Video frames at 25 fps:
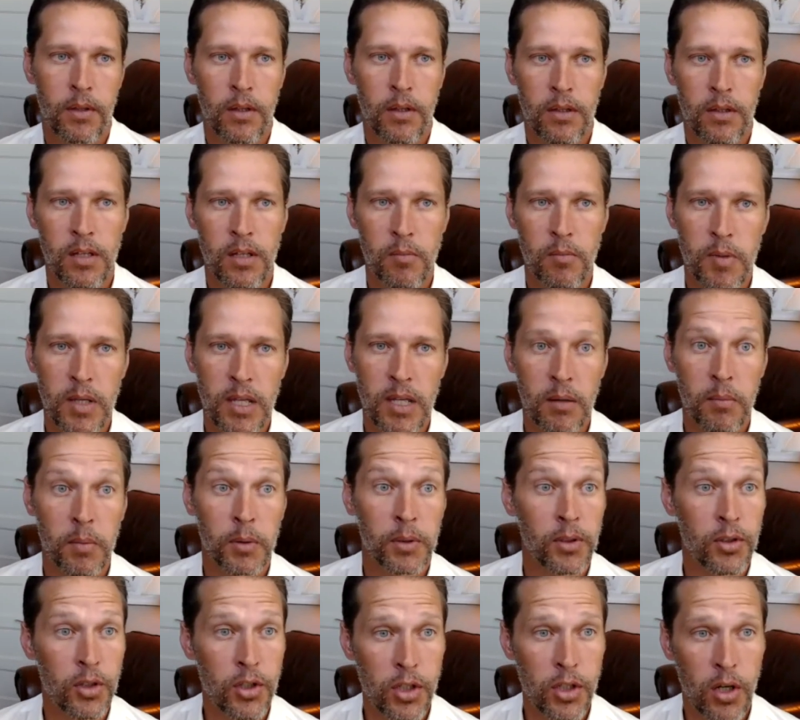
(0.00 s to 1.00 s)
to be able
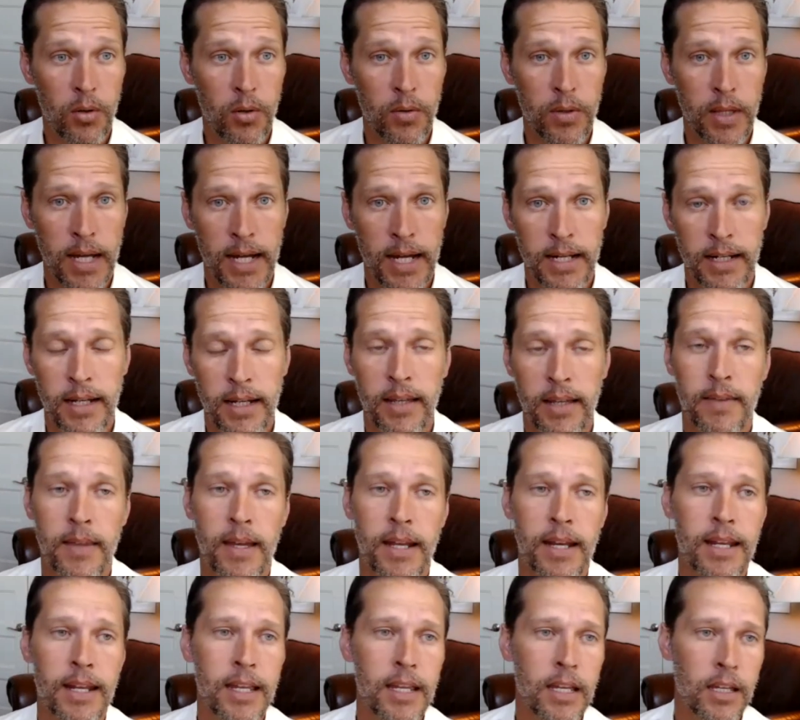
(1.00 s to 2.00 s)
to show that and
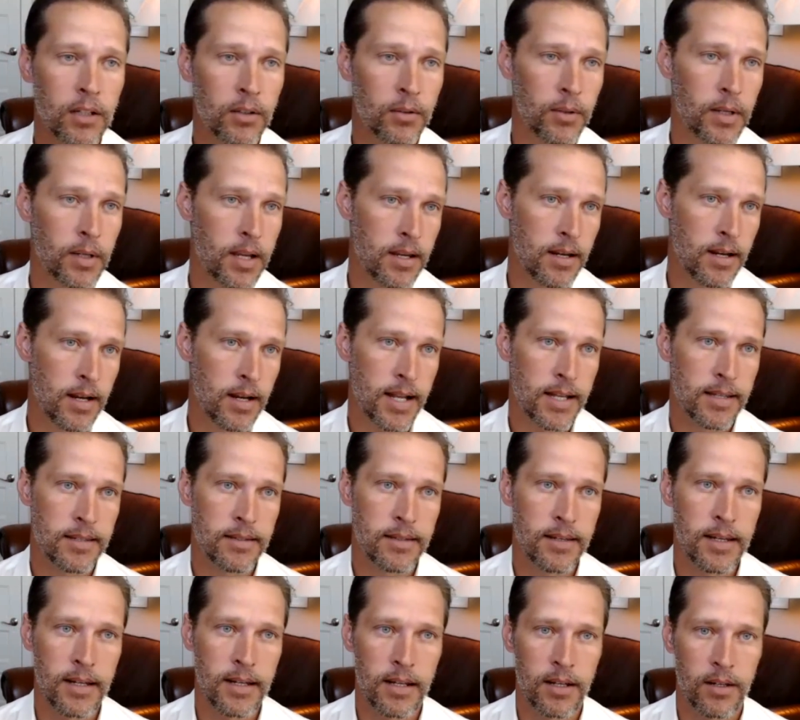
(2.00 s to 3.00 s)
then iterate as
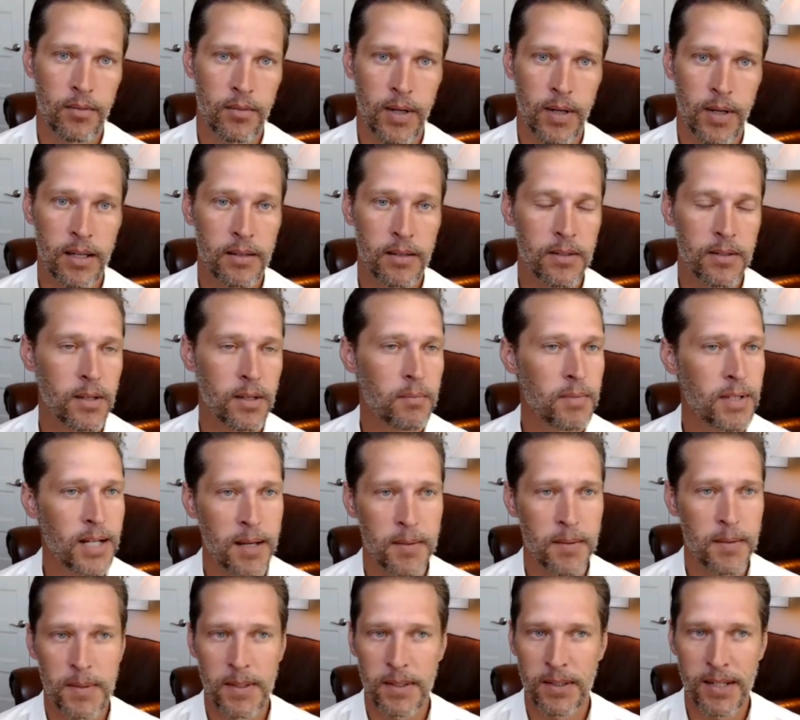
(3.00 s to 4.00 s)
needed, right?
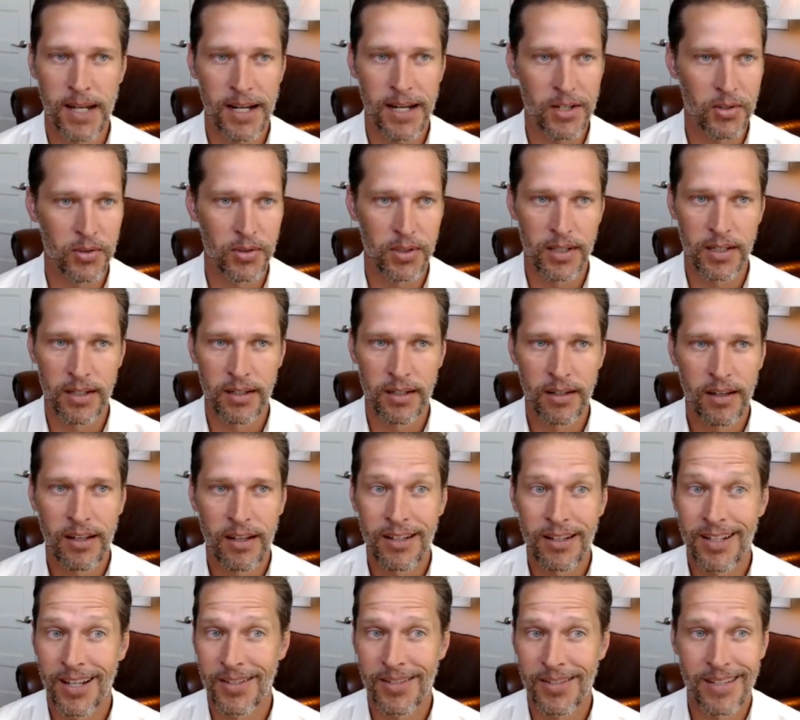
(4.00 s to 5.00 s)
Sometimes it's actually
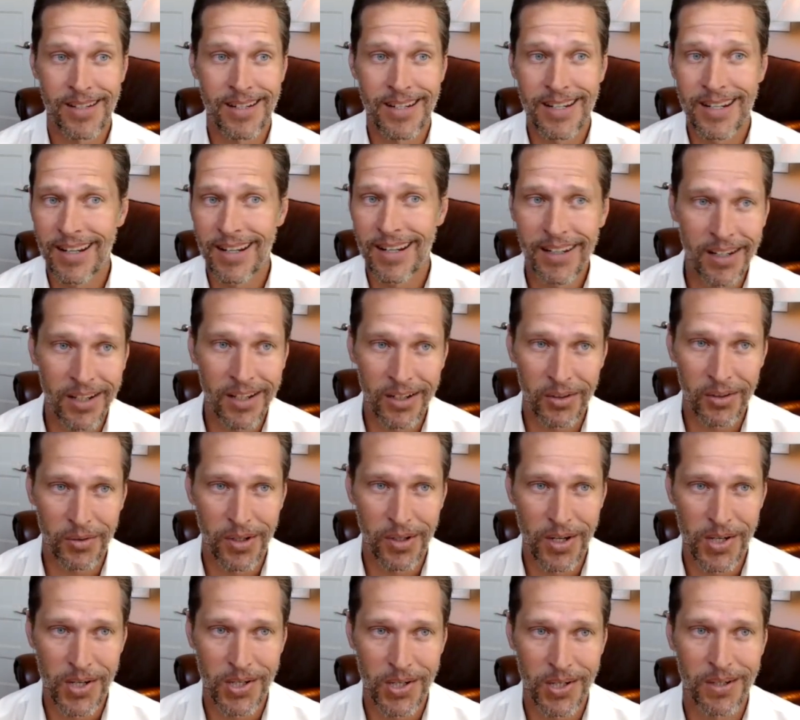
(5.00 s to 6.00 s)
doesn't need any
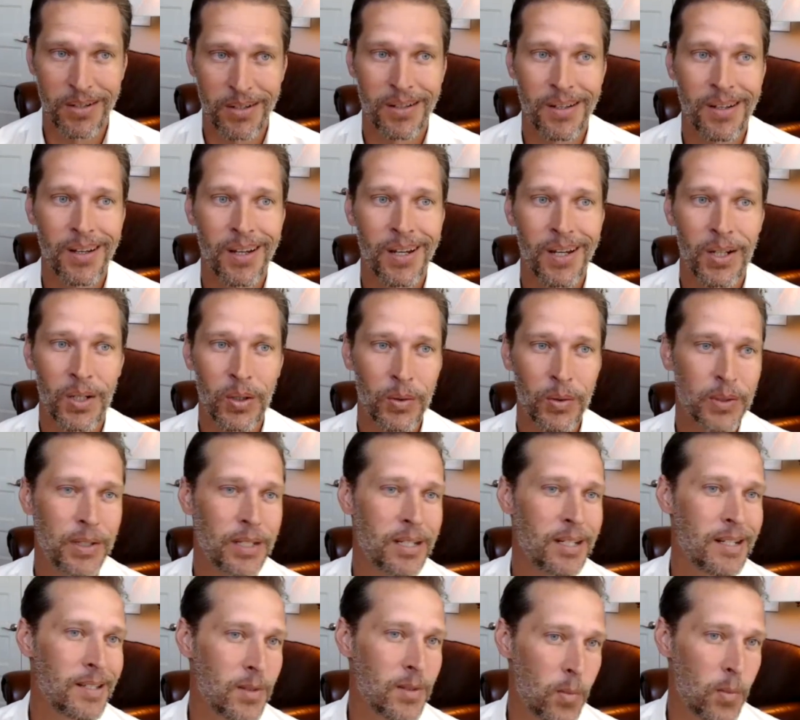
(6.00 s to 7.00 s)
iteration. It only
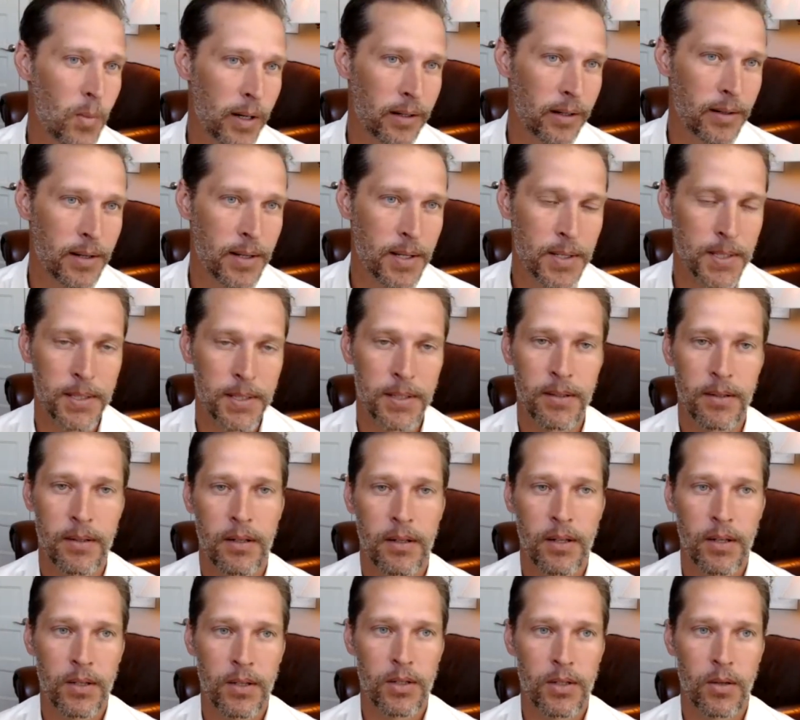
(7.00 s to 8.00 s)
needs awareness.
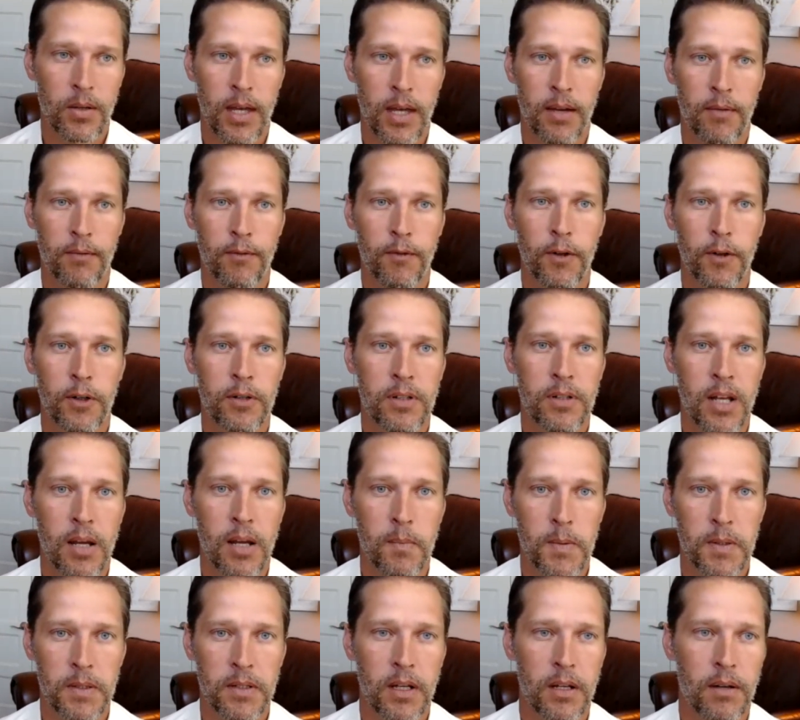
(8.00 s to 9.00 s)
So that first step
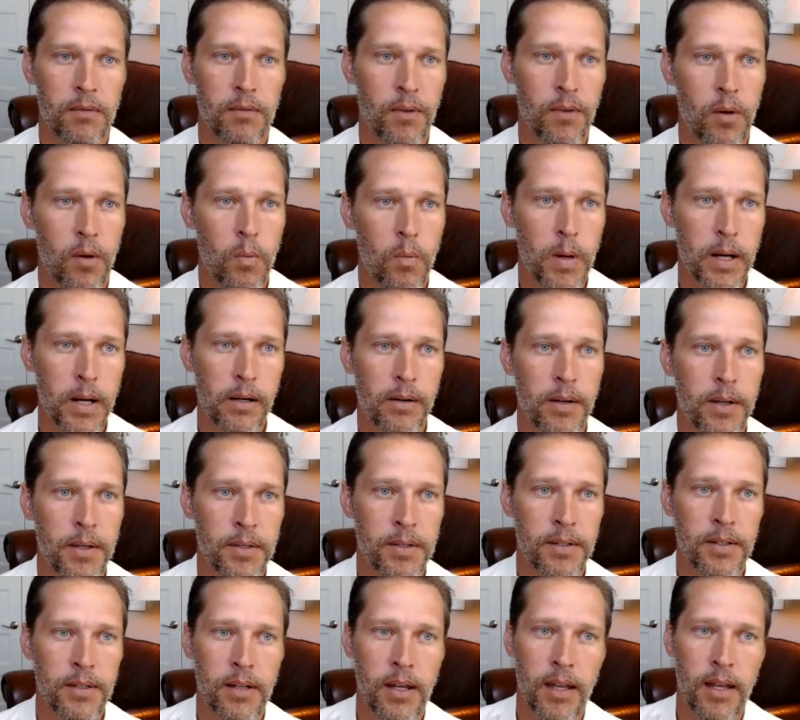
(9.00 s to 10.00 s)
is kind of
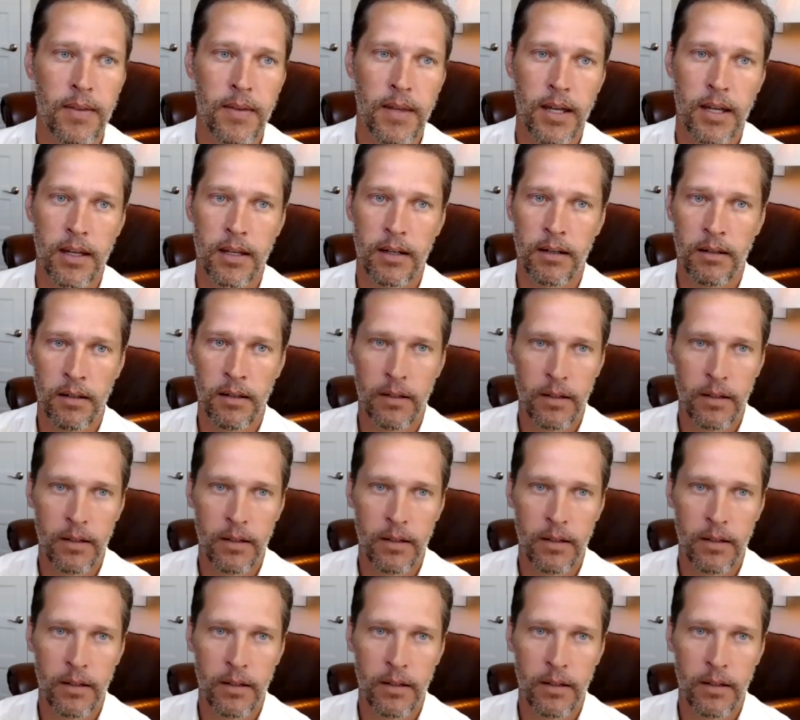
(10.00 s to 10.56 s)
awareness, and then,